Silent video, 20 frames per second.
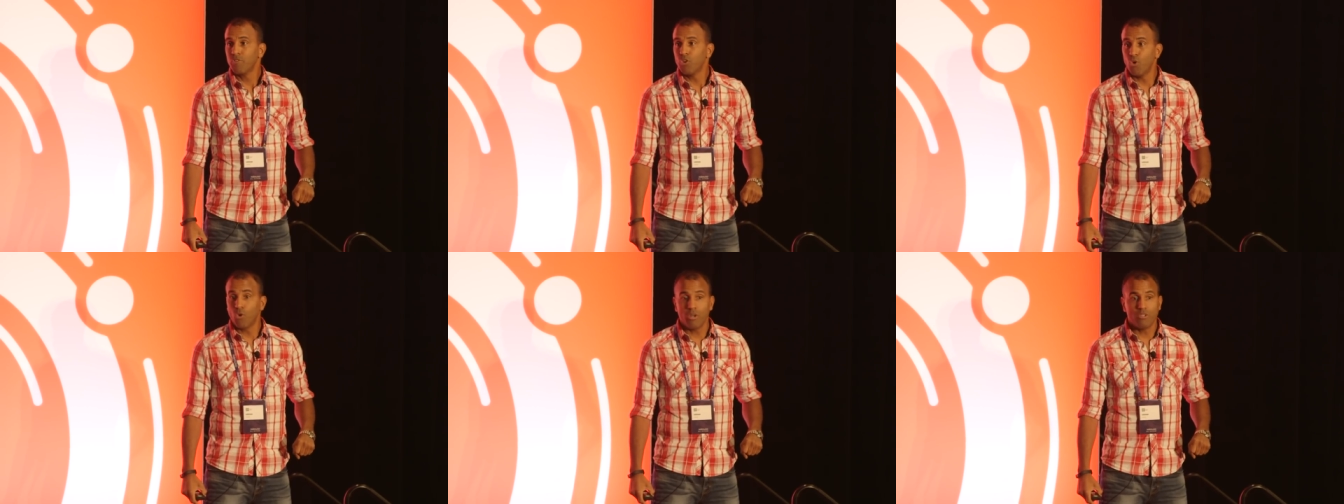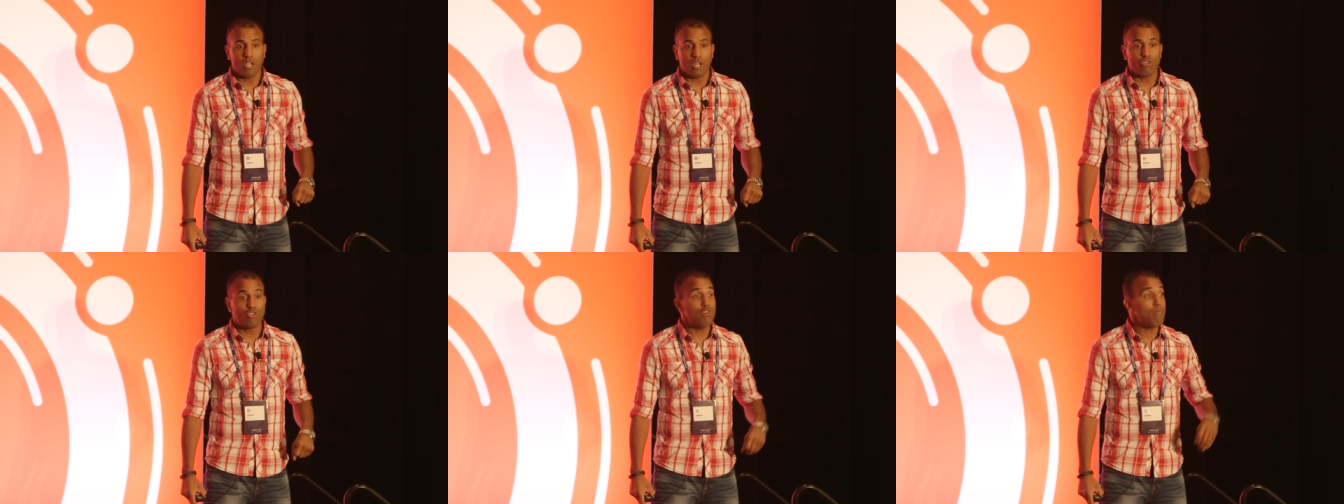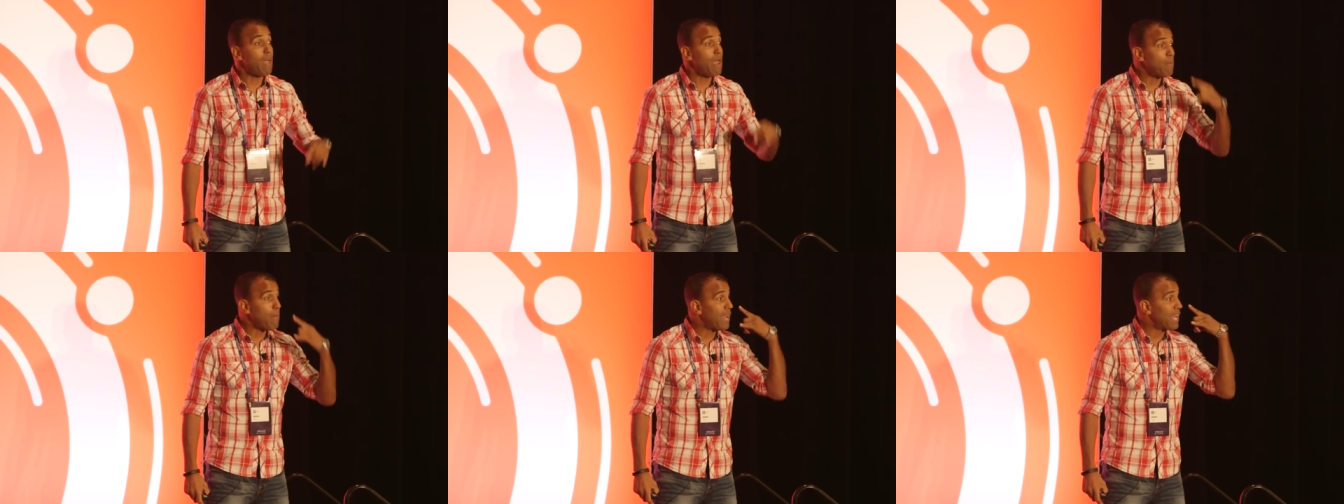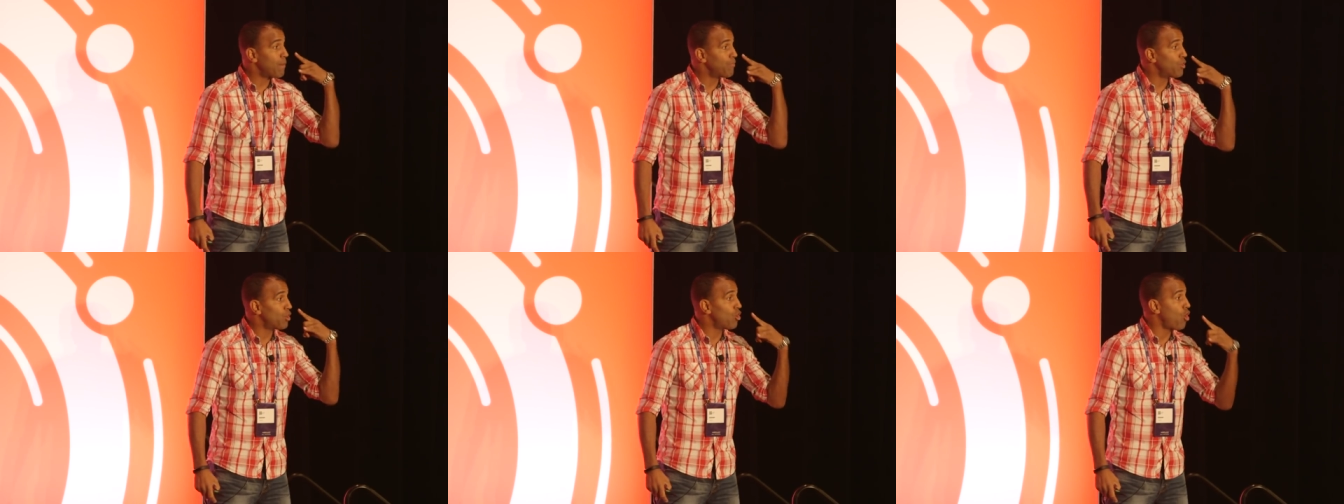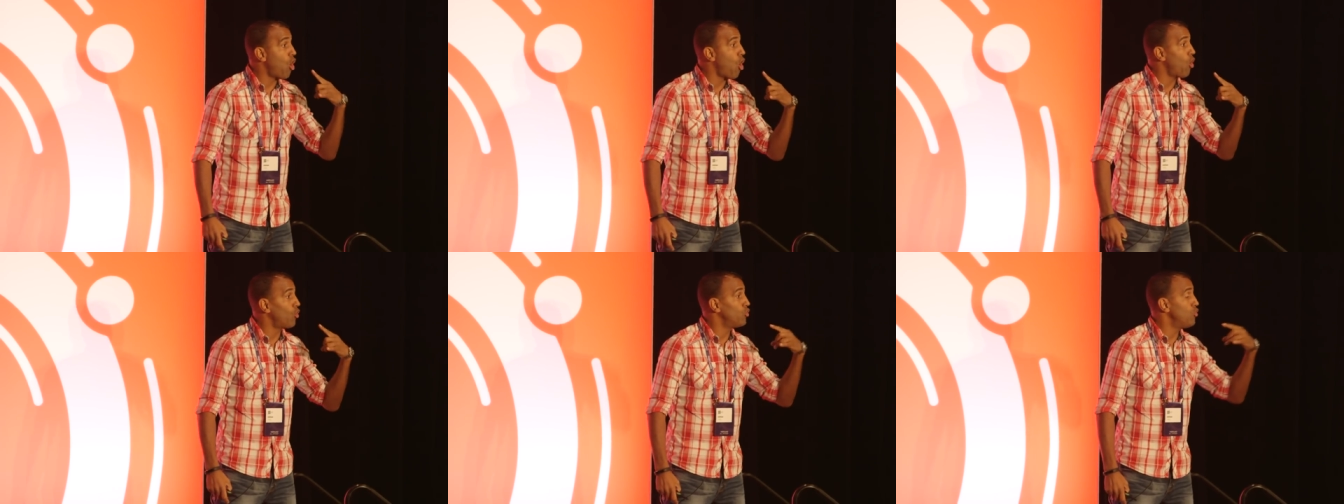You're order takers. You may make up the
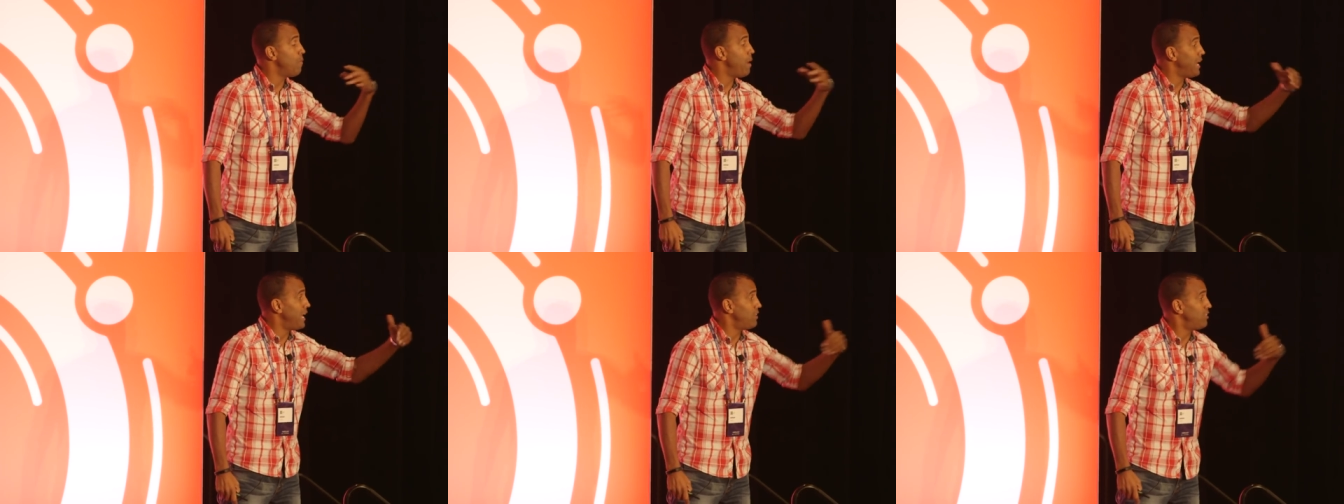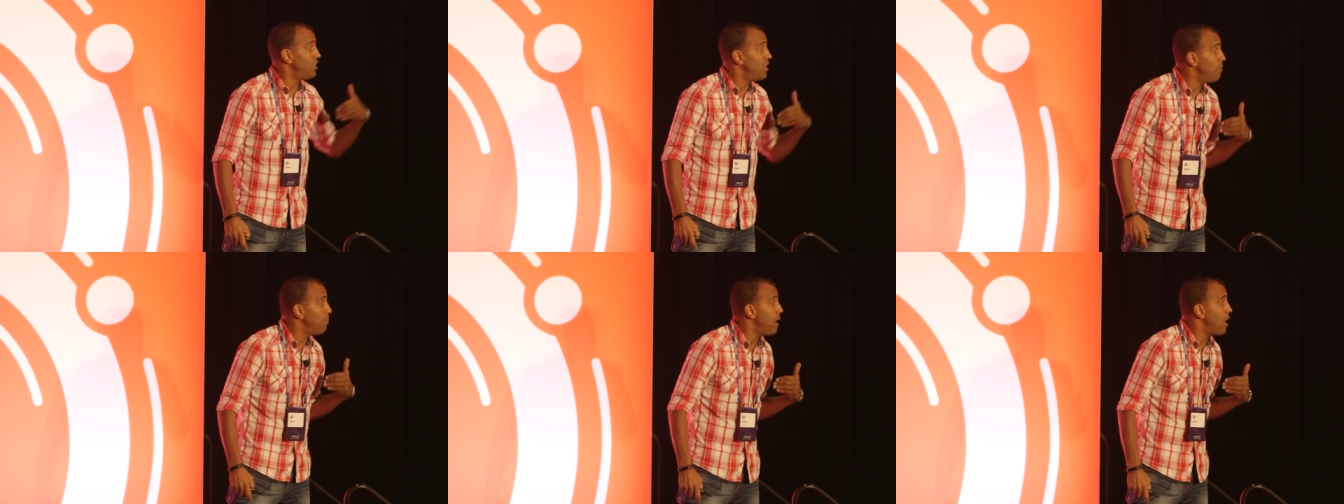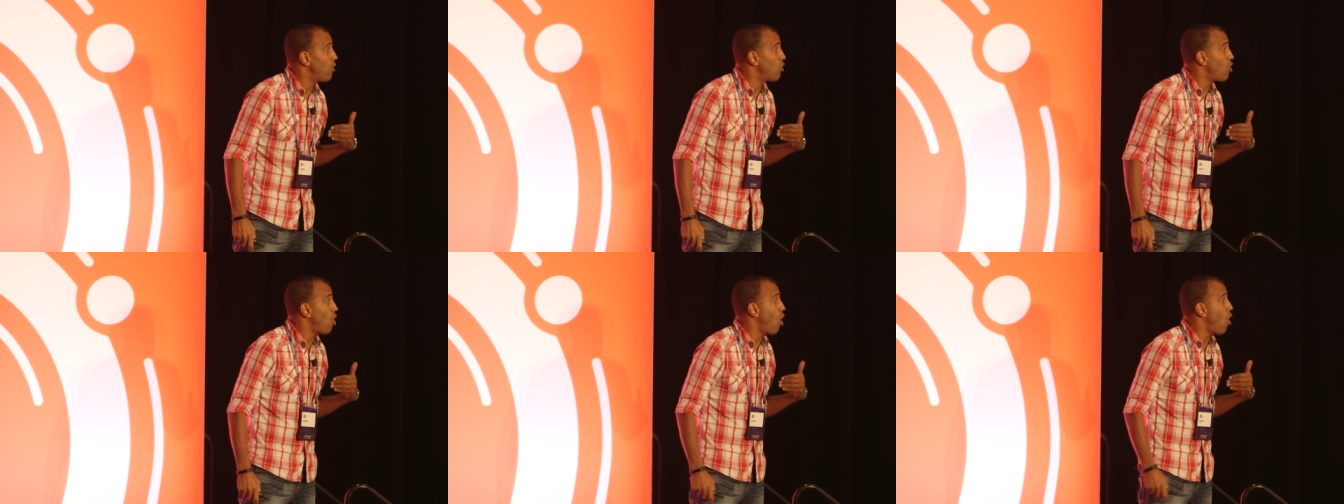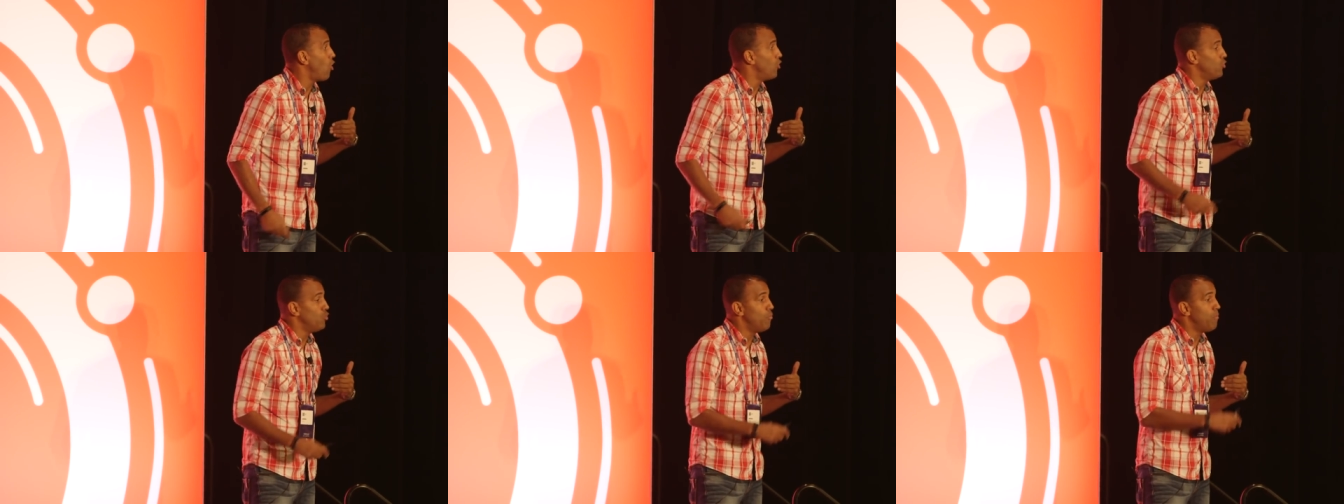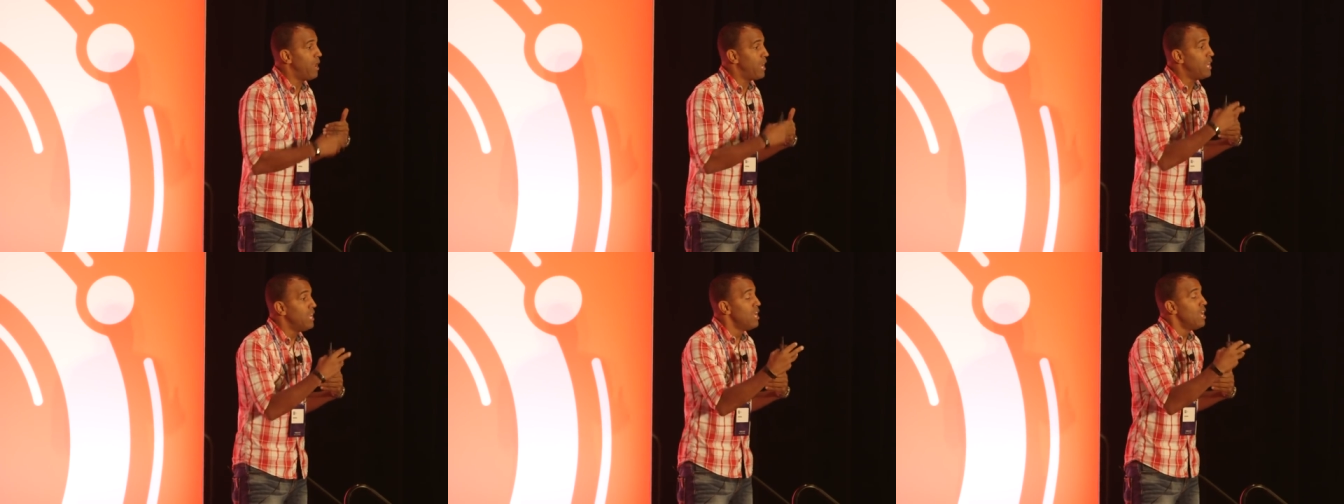call. You may get the inbound call, and you
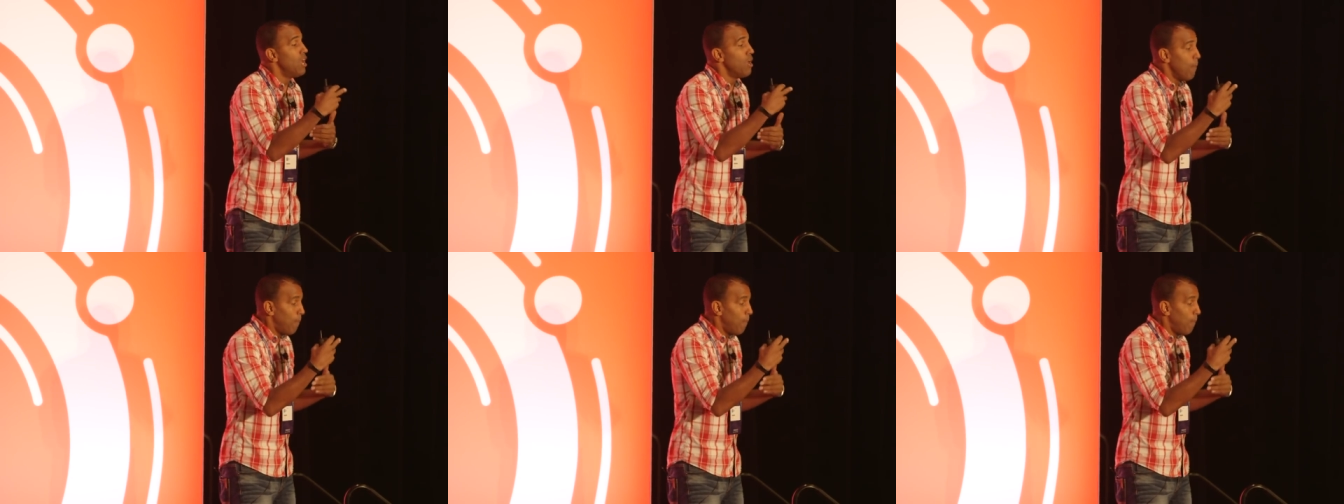may